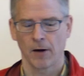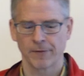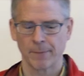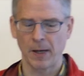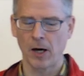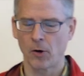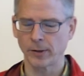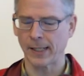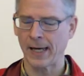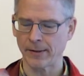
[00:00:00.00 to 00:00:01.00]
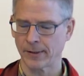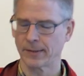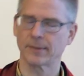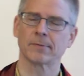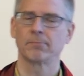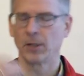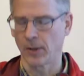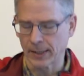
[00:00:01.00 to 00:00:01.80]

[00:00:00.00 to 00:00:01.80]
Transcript: of the mouse as it's, you know,